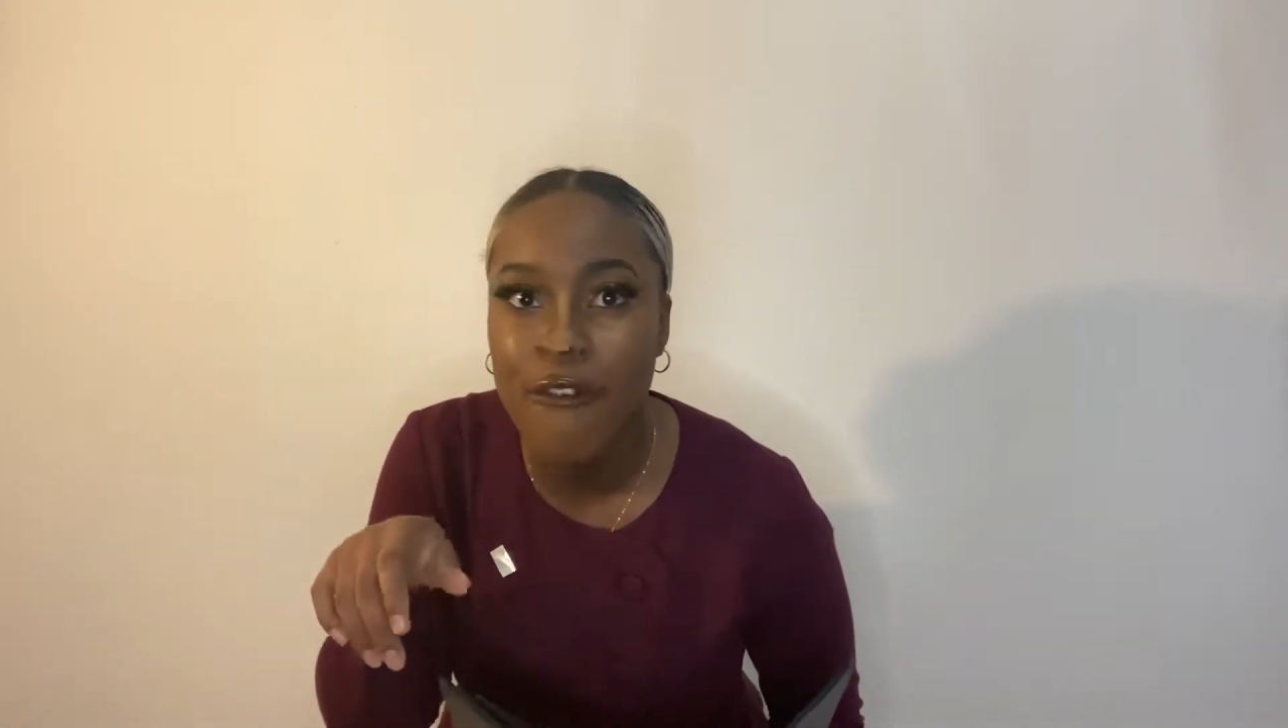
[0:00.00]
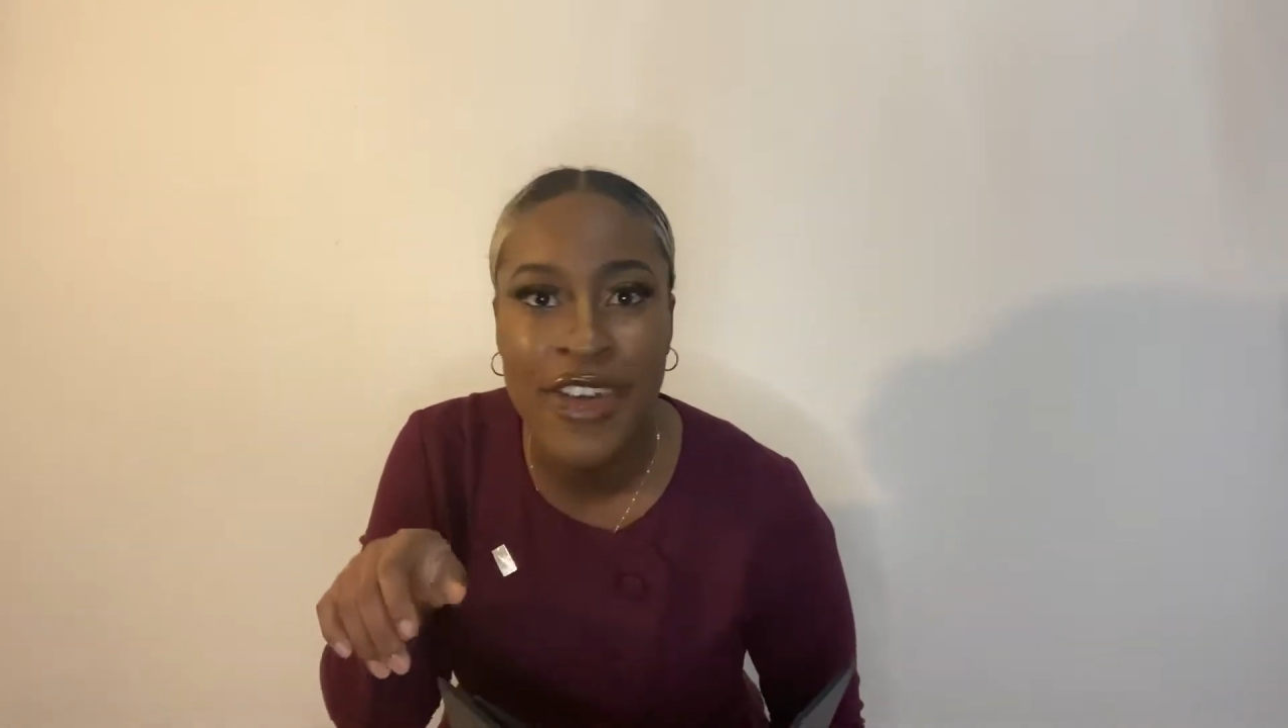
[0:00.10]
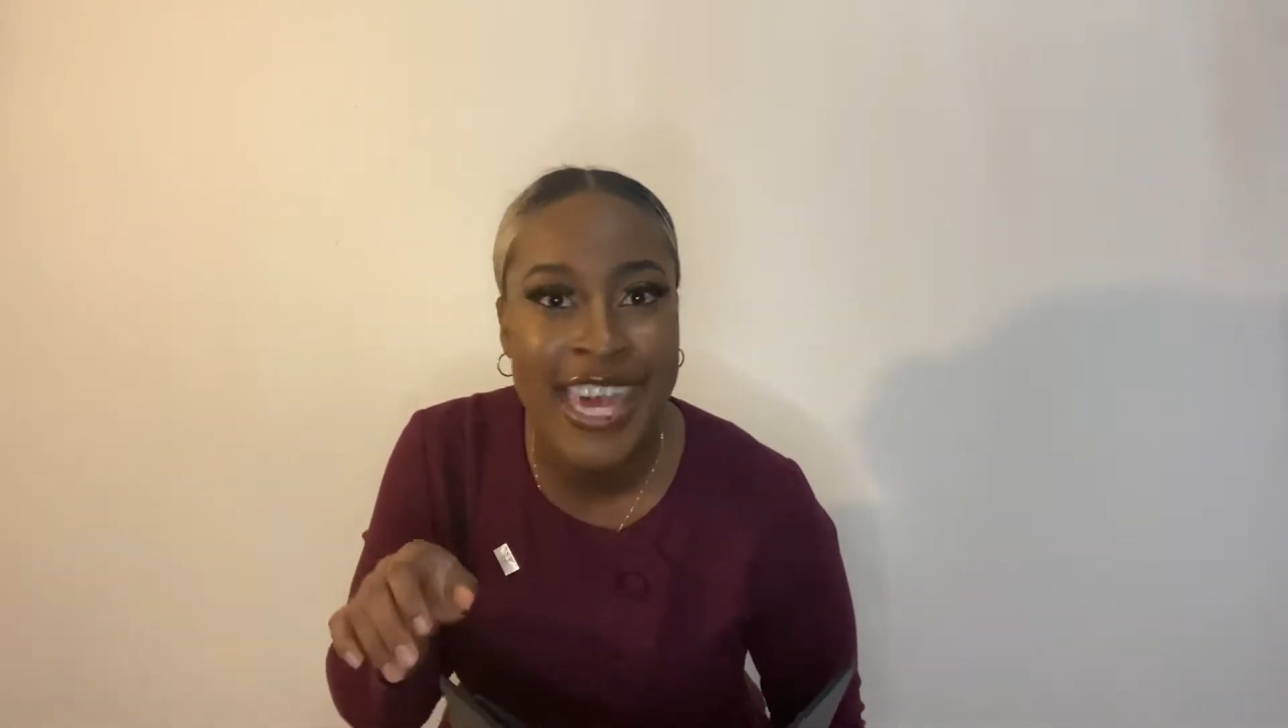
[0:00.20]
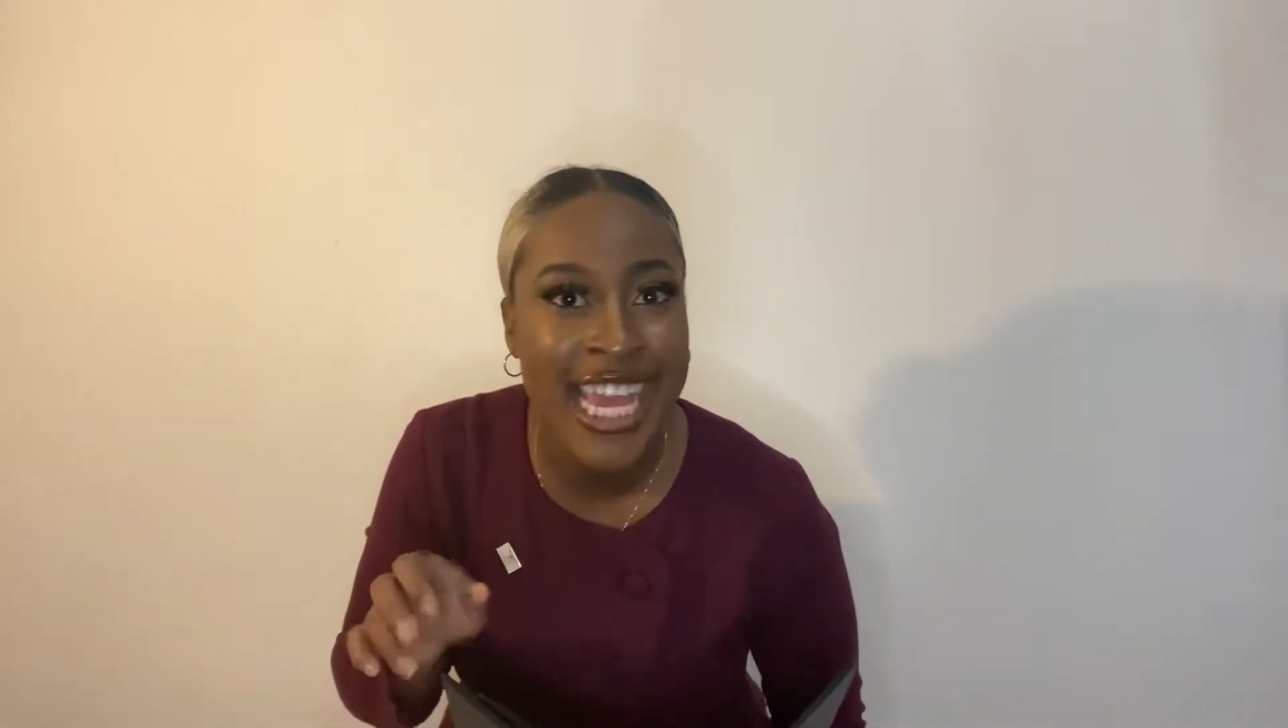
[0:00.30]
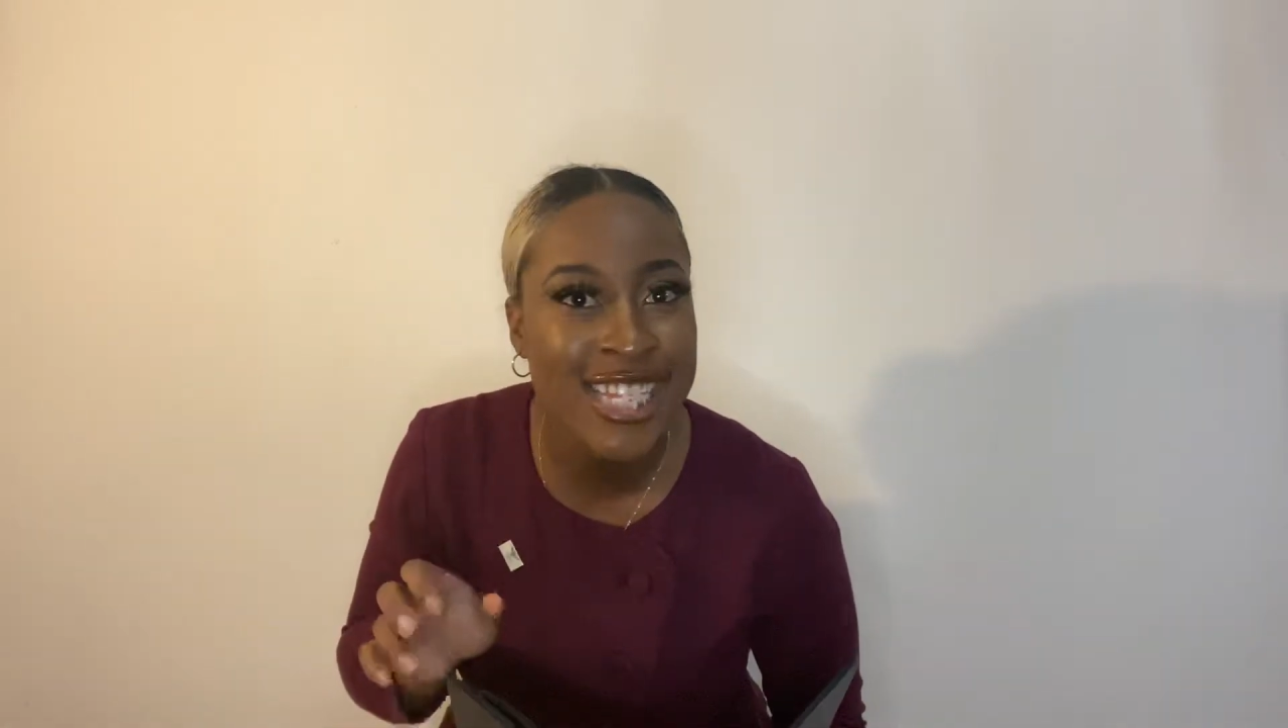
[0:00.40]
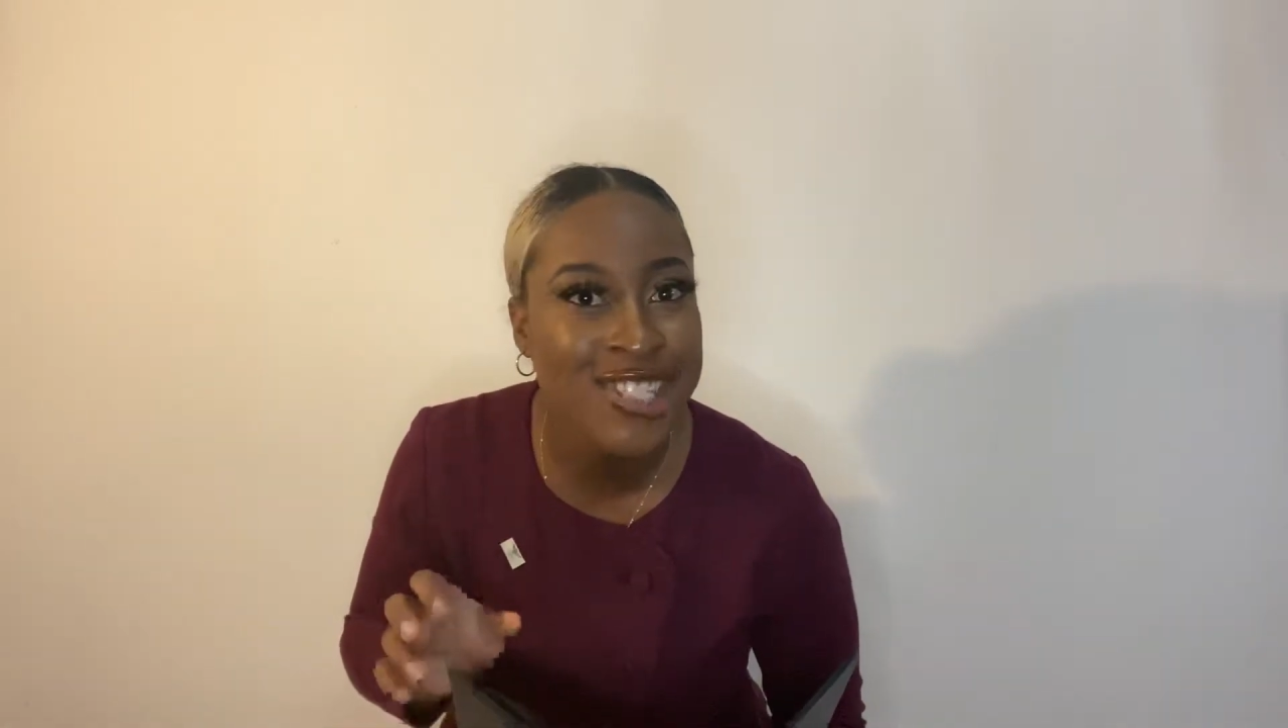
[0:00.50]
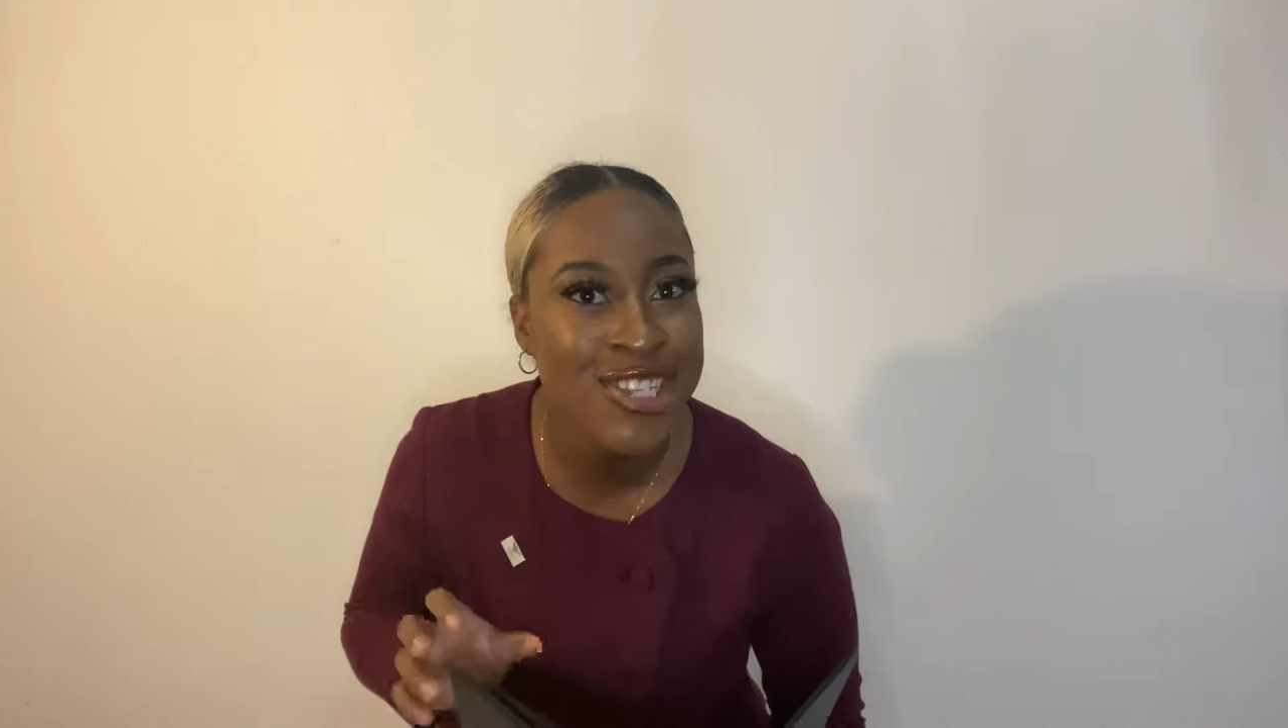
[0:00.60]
forget